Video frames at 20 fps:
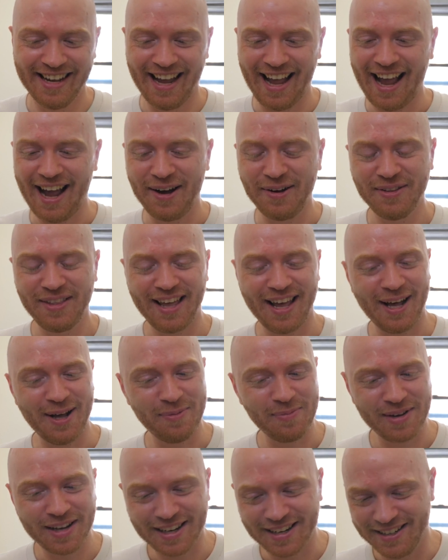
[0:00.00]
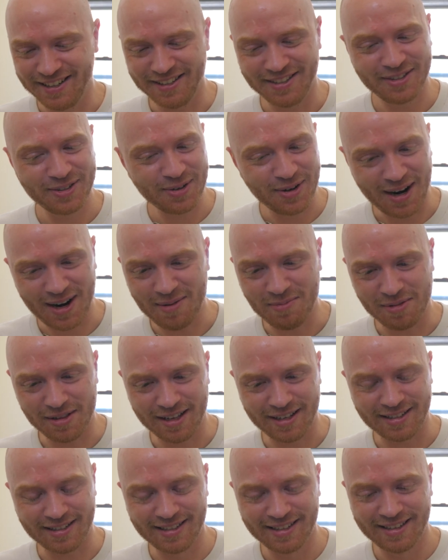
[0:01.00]
How the hell am I going to describe
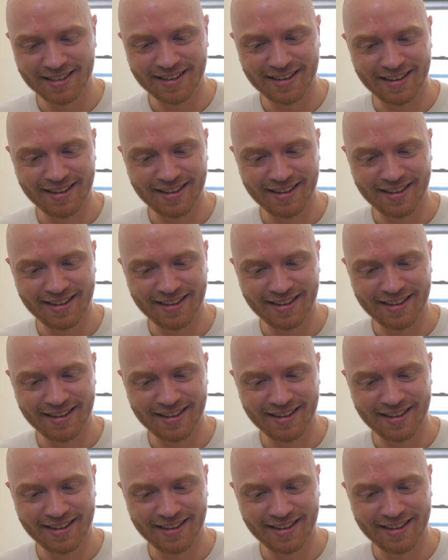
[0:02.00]
this?